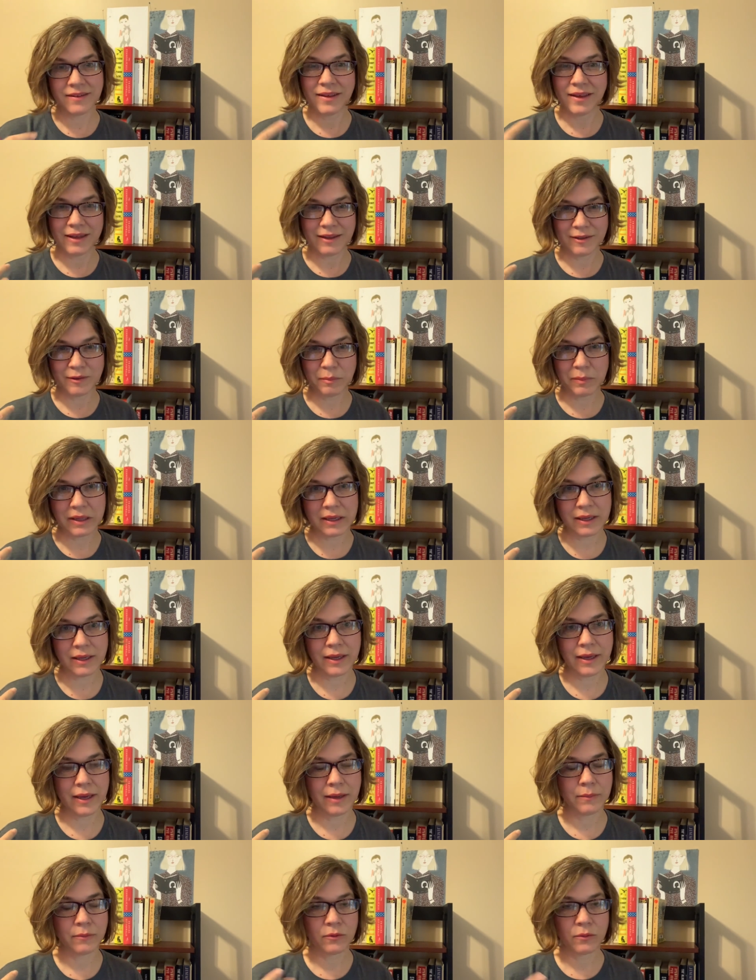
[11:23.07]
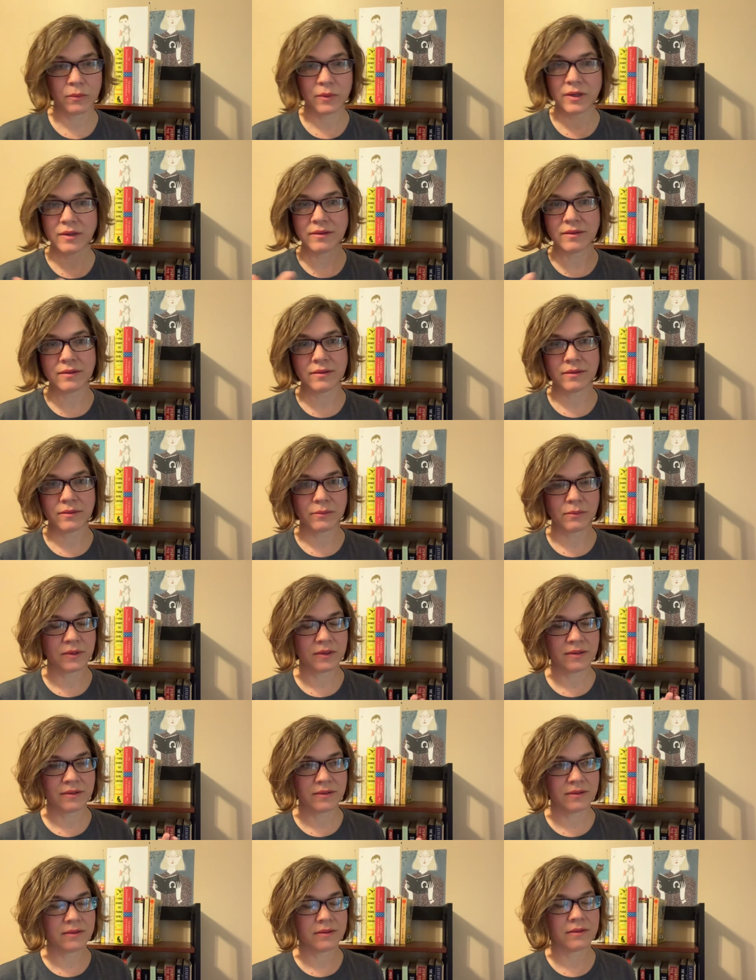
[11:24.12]
kids playing games. What's,
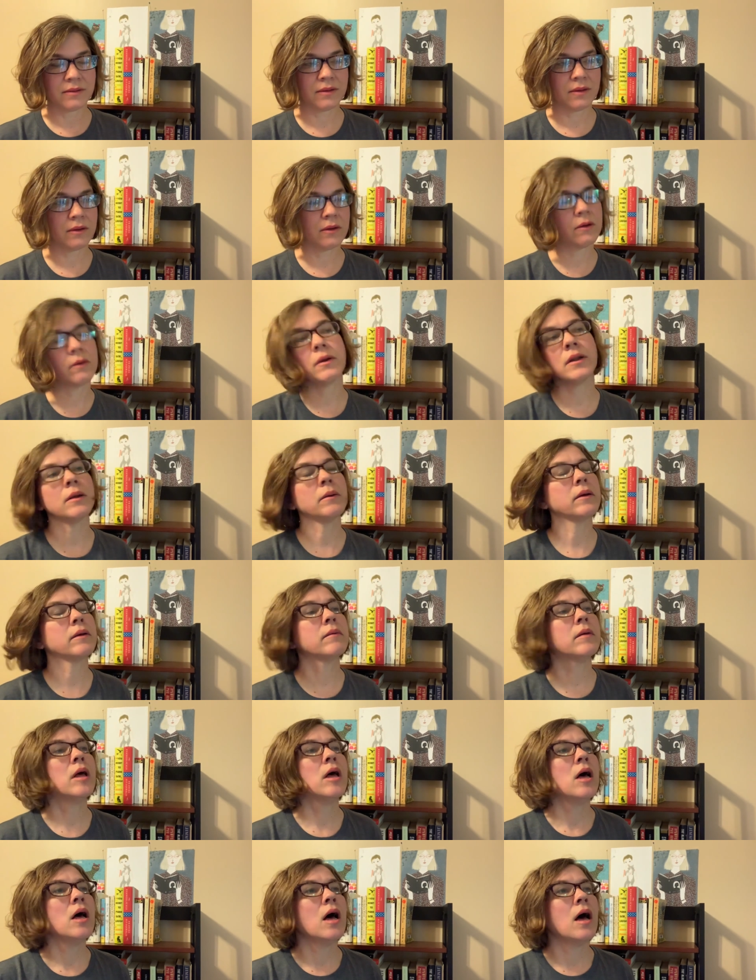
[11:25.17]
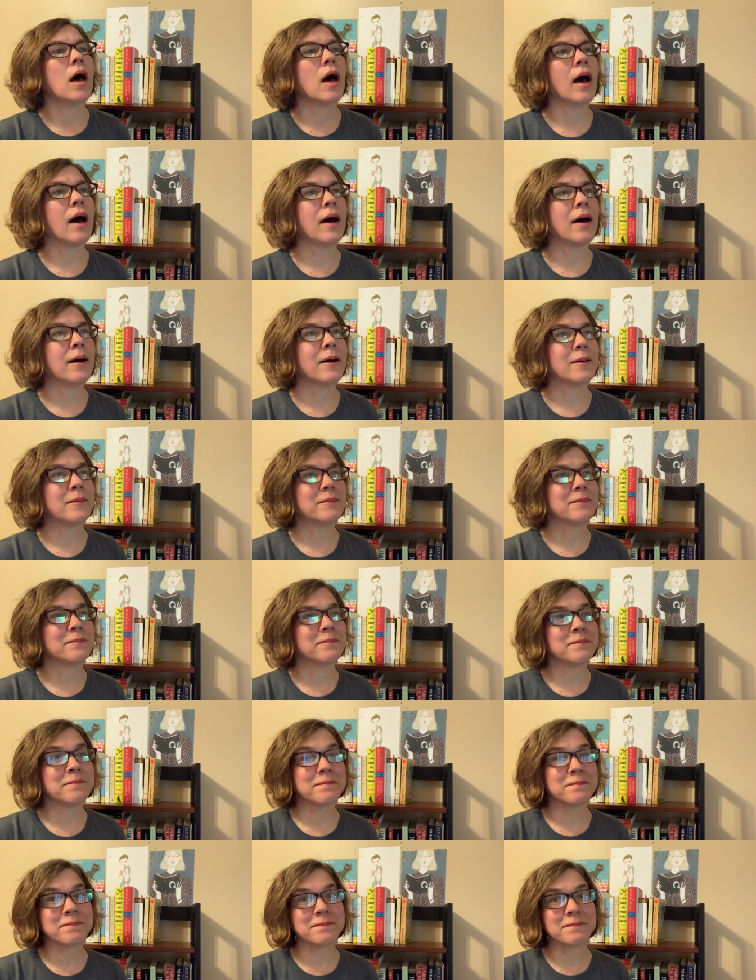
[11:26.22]
what's, you know, anyway. Um,